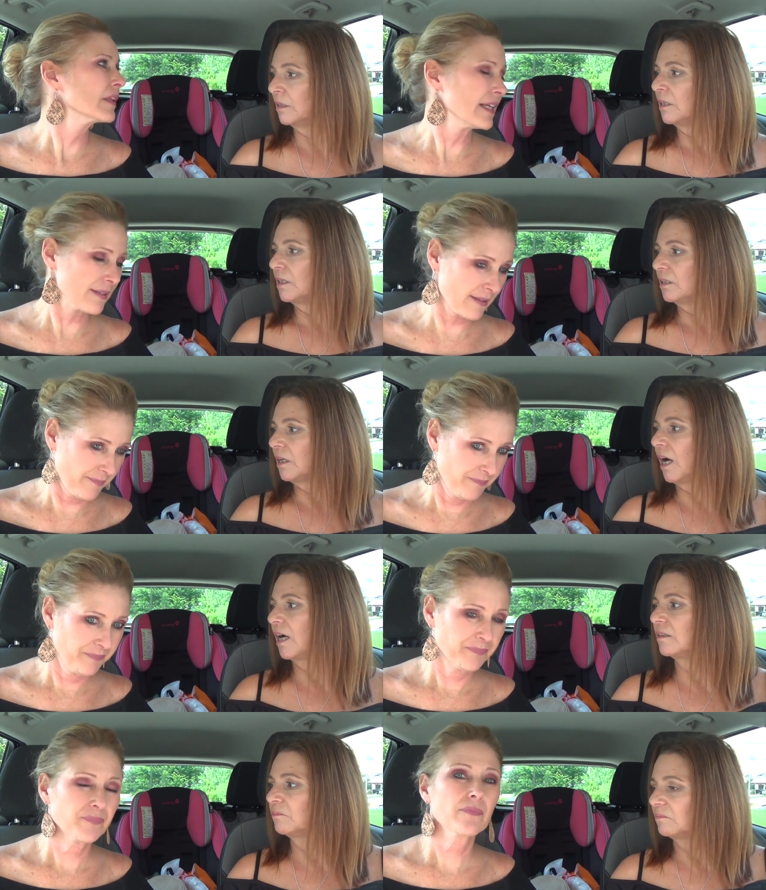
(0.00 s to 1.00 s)
Speaker 1: Yes.
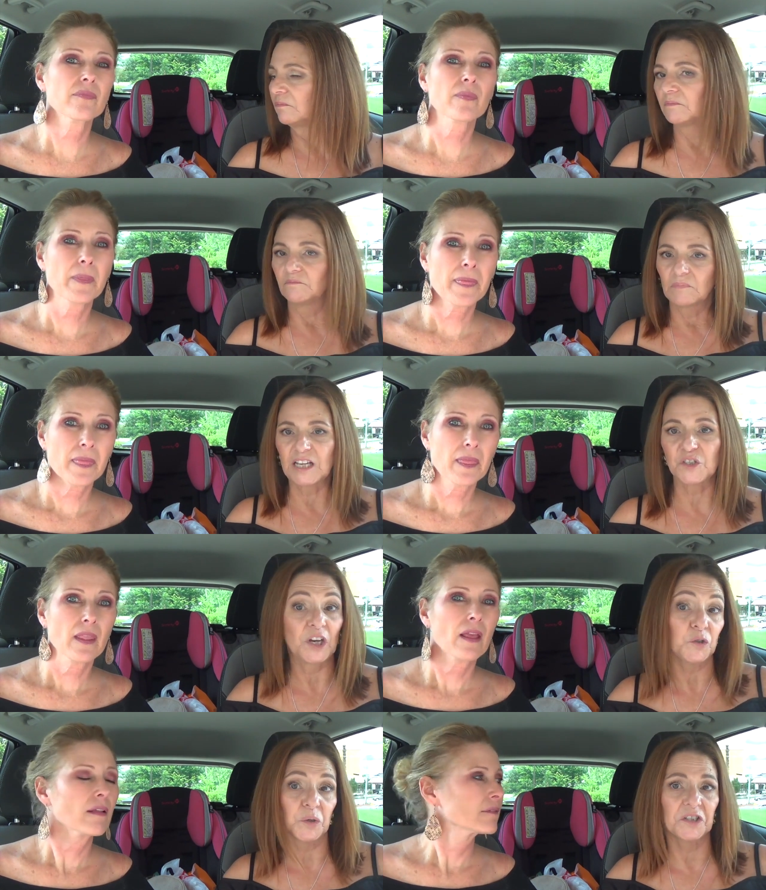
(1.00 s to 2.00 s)
Uh, as
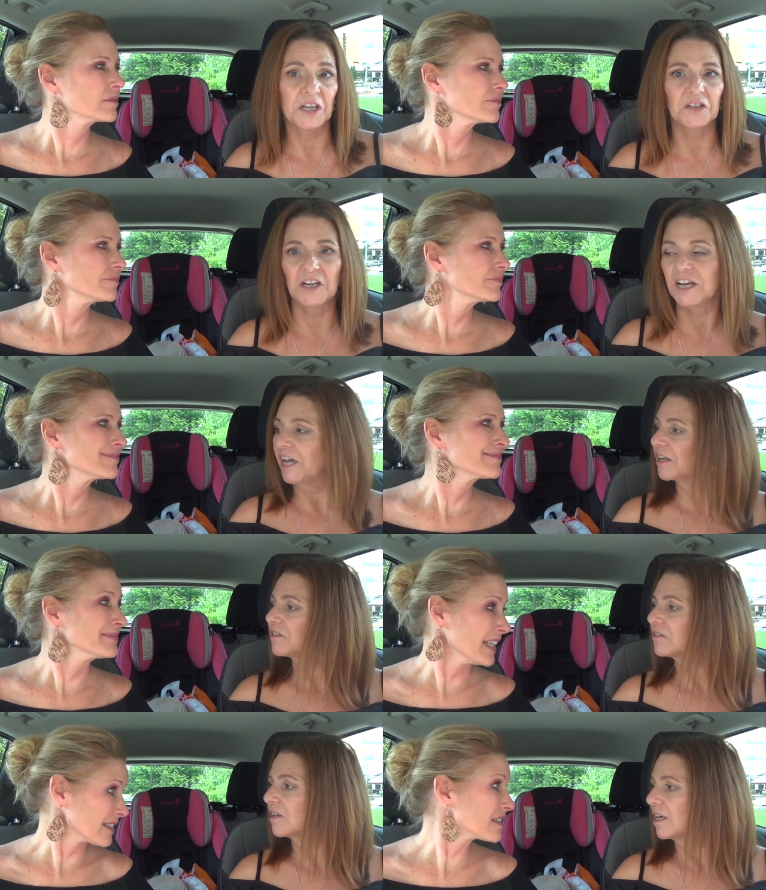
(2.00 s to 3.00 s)
nature intended, I
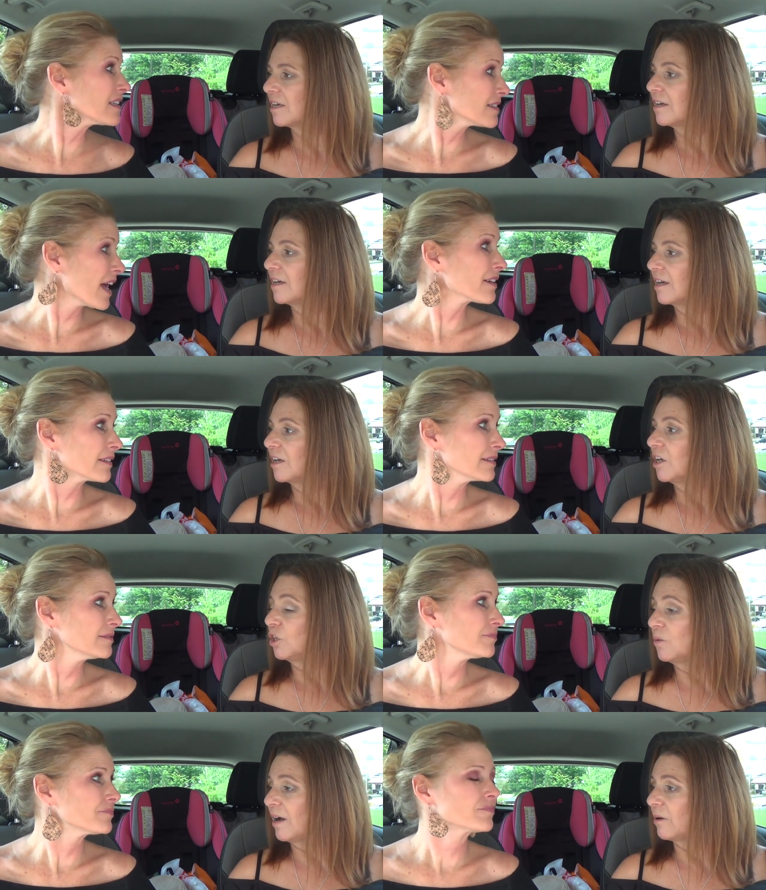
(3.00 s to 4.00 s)
guess. Yes, exactly.
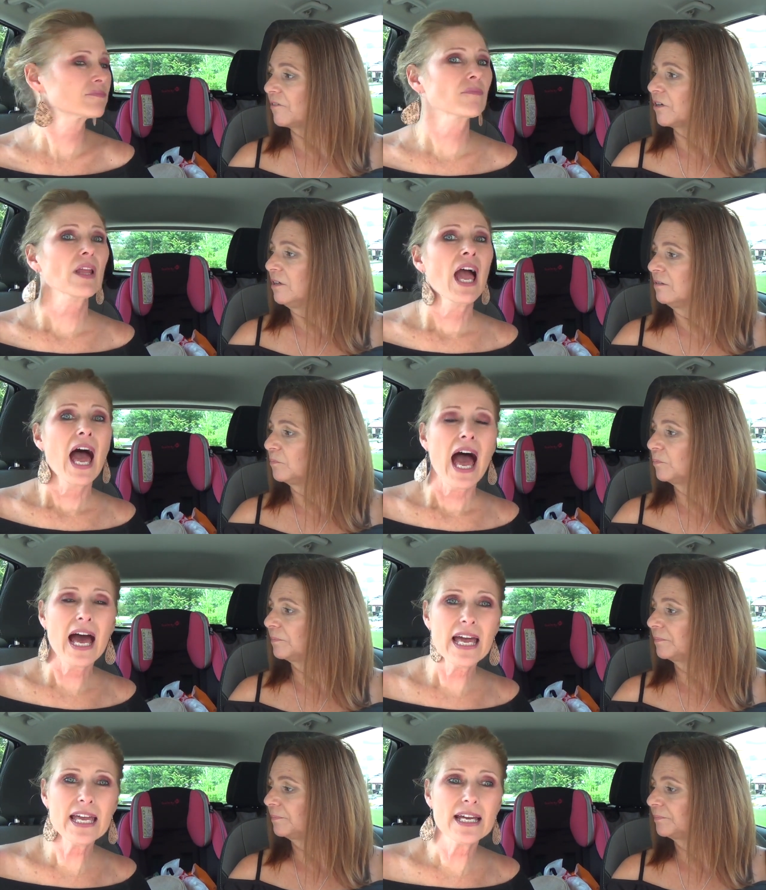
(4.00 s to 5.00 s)
Speaker 2: You, however?
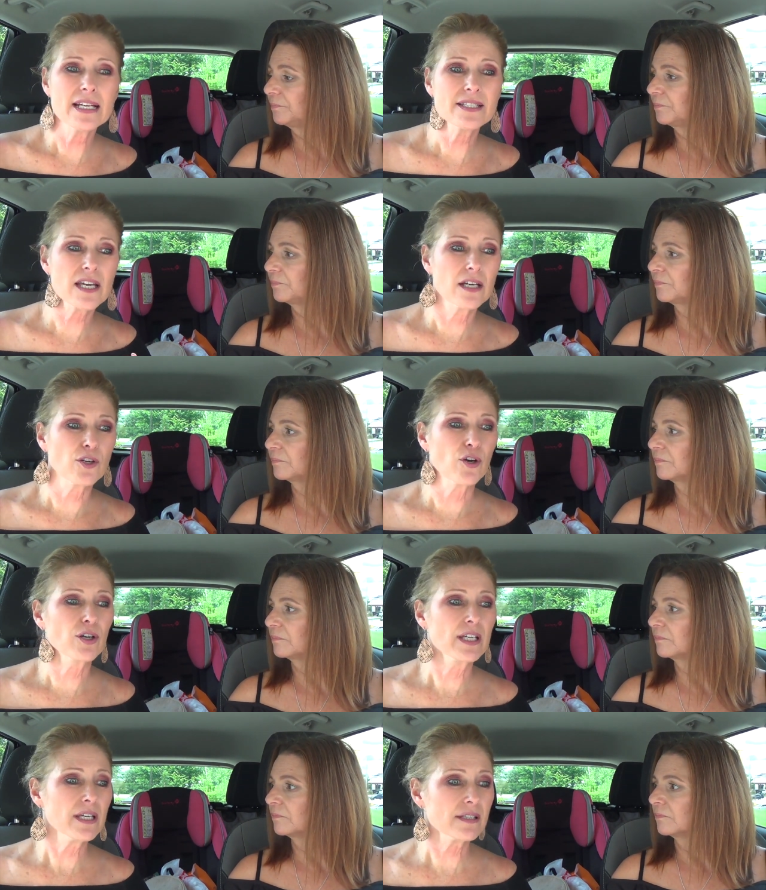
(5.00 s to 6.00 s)
I had an
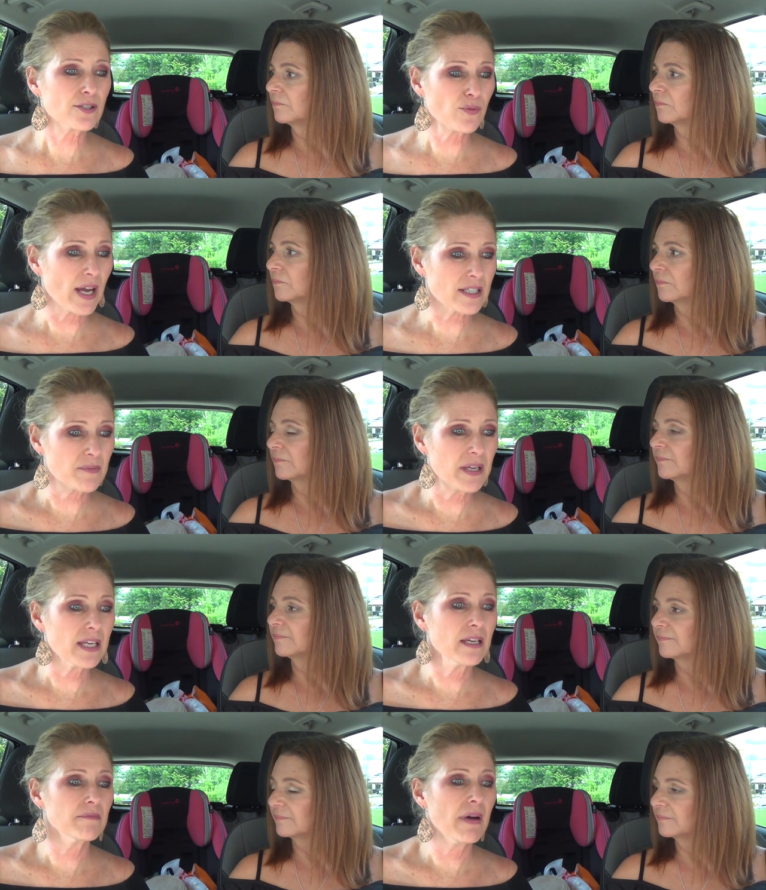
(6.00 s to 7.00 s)
early
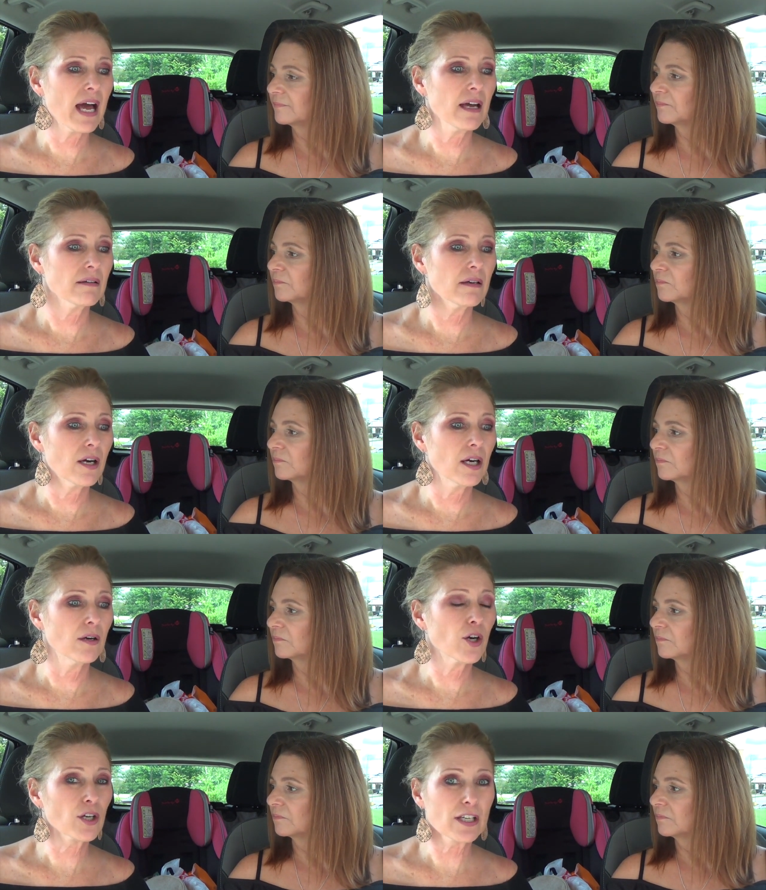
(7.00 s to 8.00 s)
hysterectomy in my
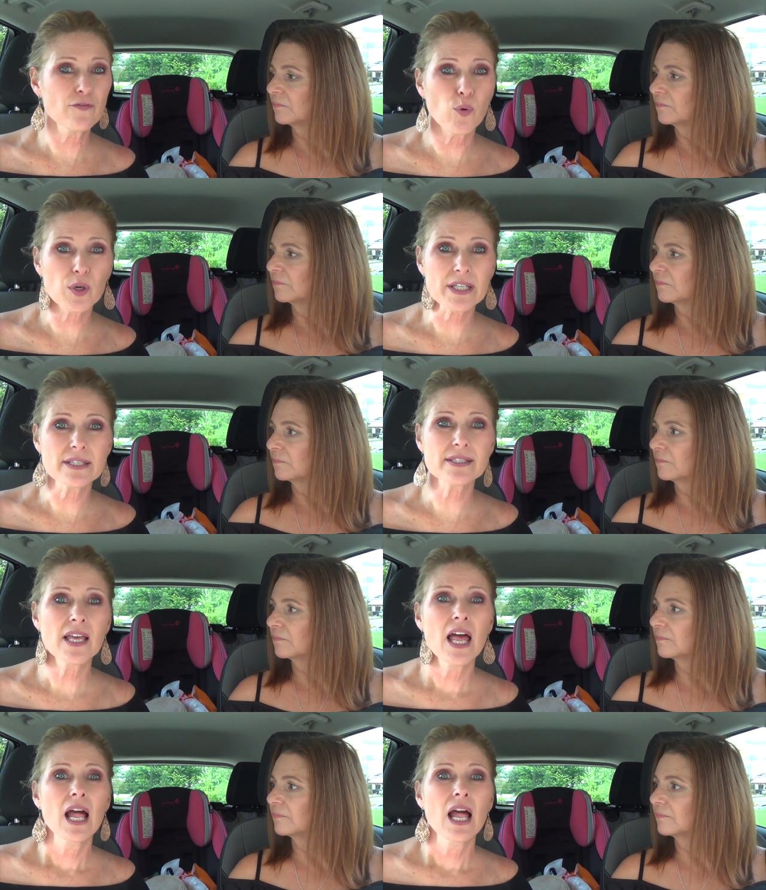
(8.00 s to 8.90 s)
uh, early 40s,